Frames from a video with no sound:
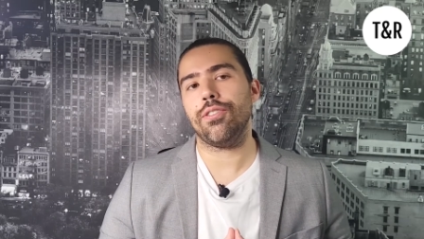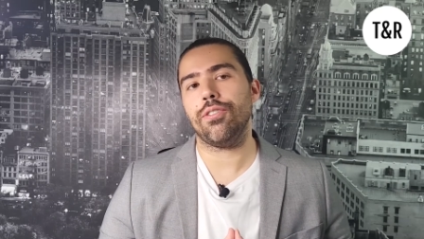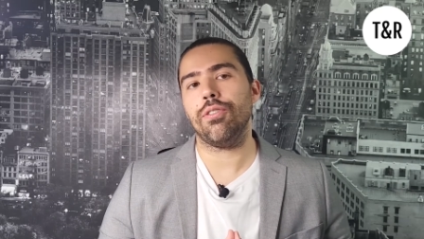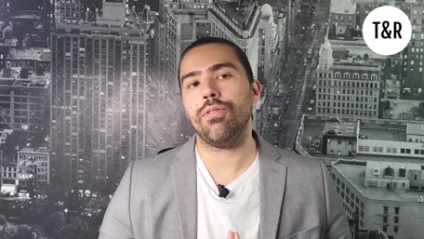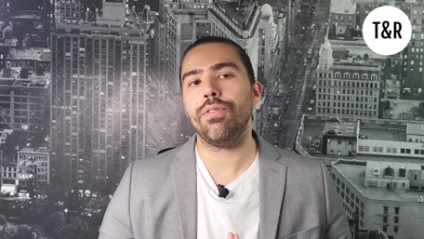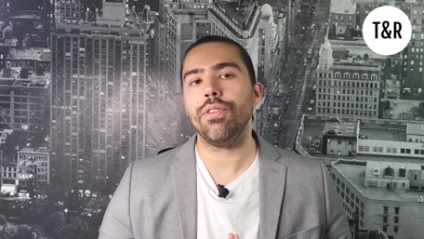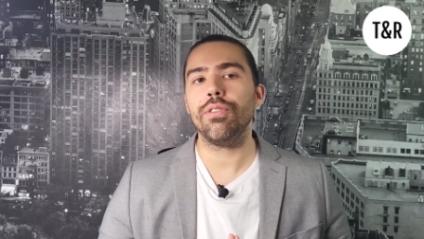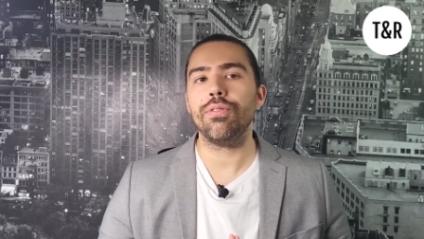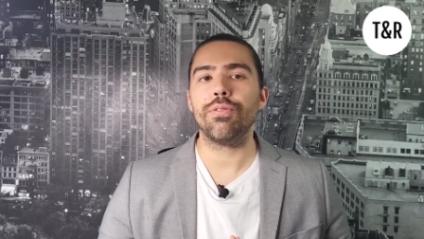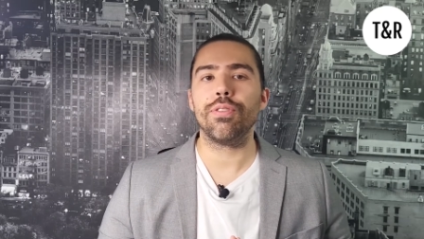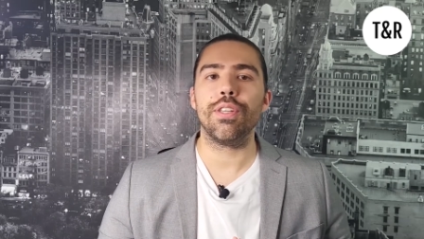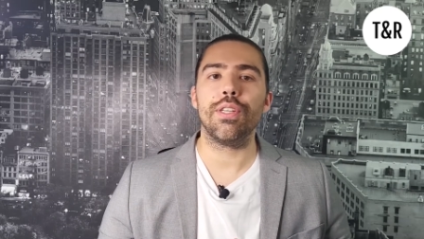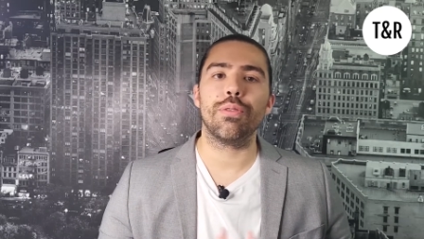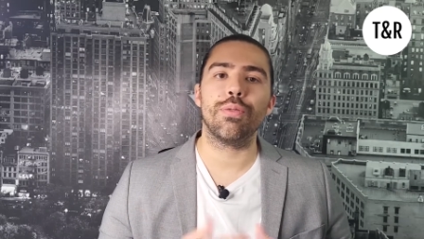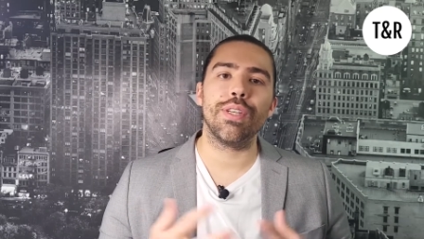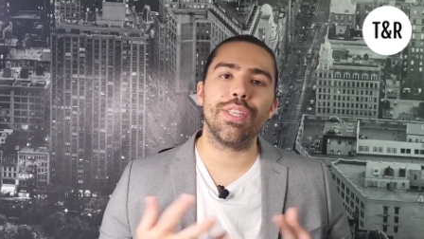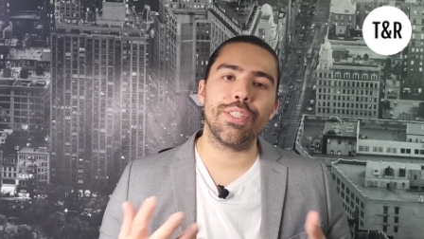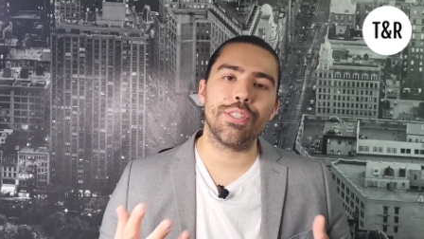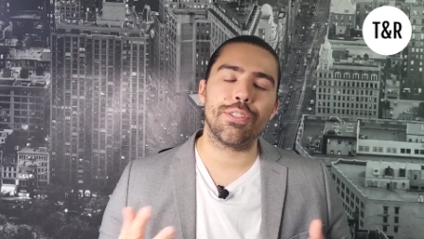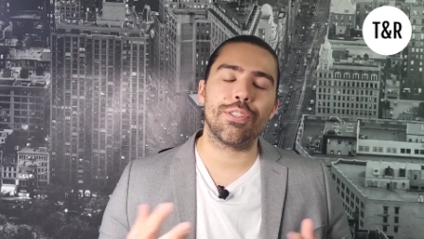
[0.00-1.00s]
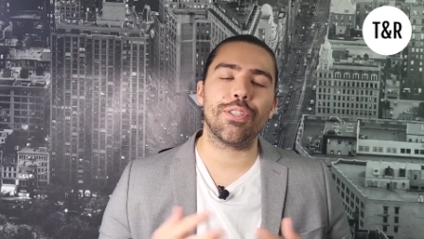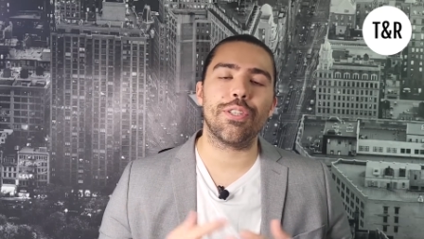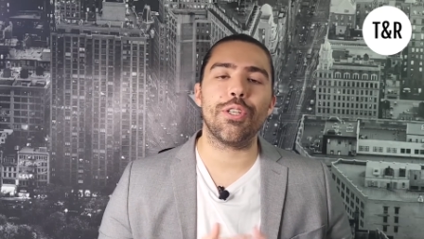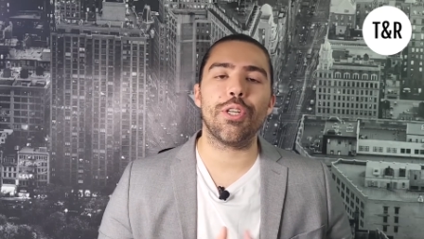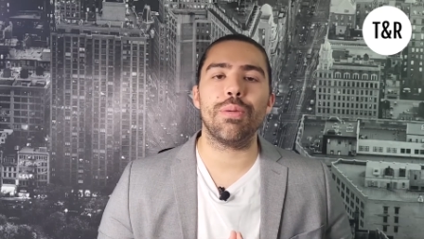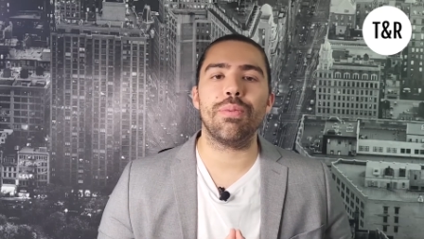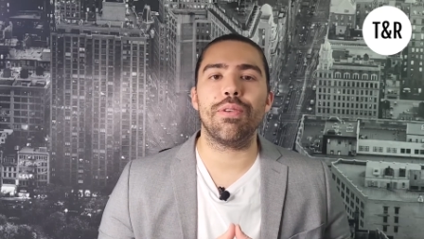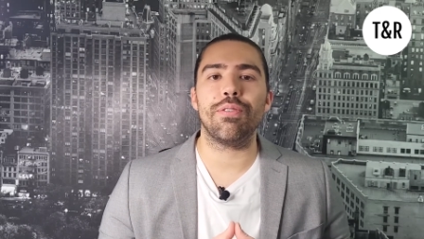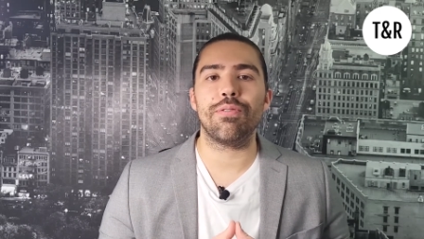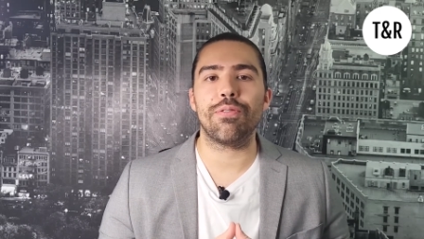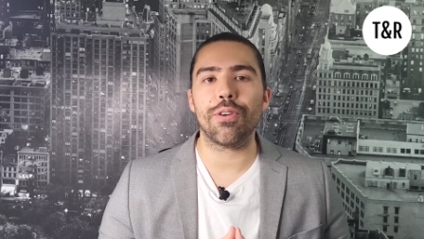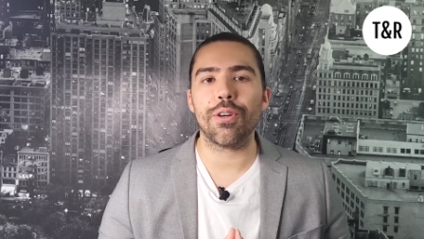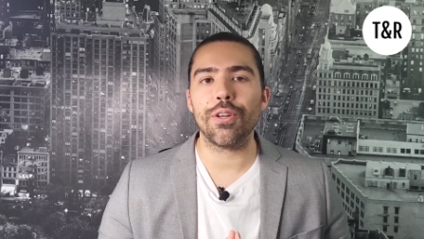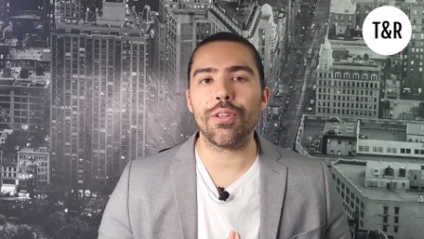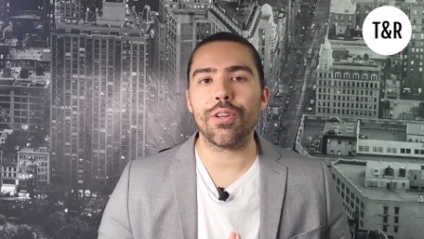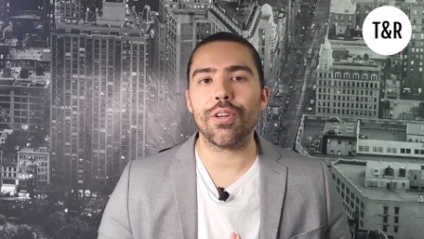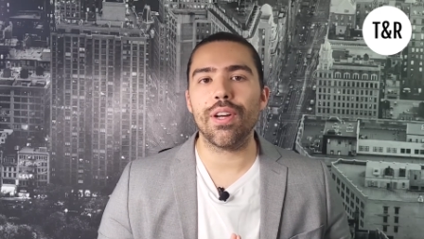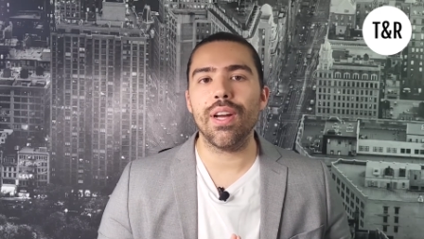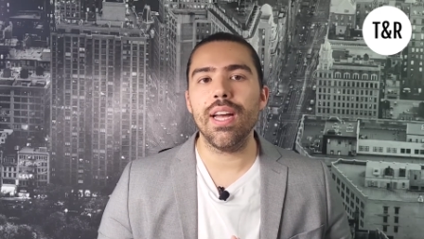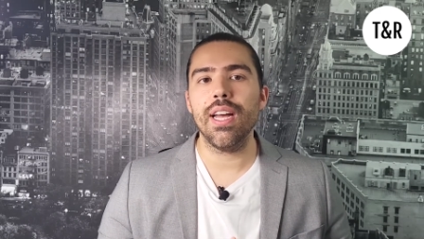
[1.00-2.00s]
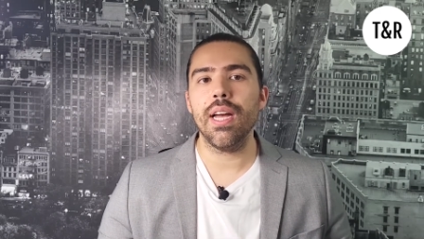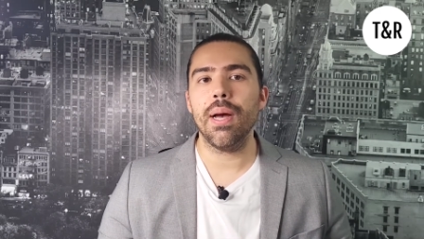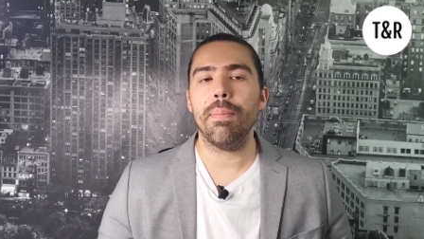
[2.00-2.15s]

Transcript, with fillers: So feel free to research a little bit further